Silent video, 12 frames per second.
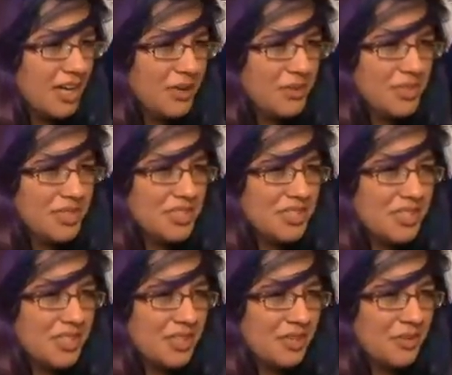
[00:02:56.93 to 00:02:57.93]
it was
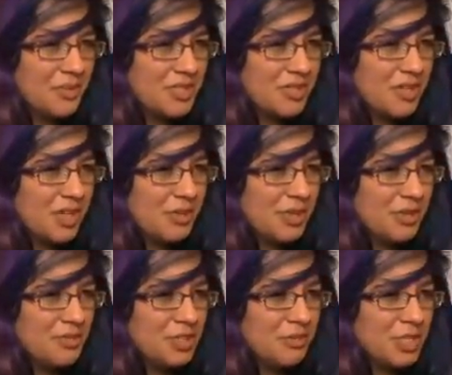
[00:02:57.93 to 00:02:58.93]
starting to
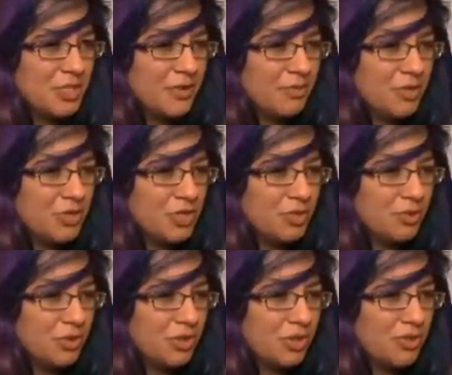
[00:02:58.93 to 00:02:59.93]
become too much of an emotional
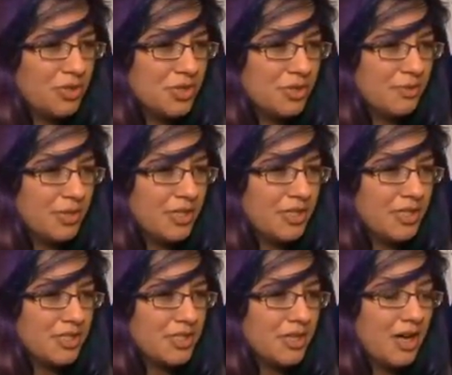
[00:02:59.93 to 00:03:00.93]
roller coaster
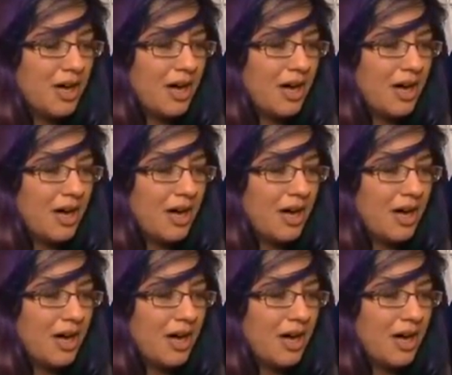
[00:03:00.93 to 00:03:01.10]
because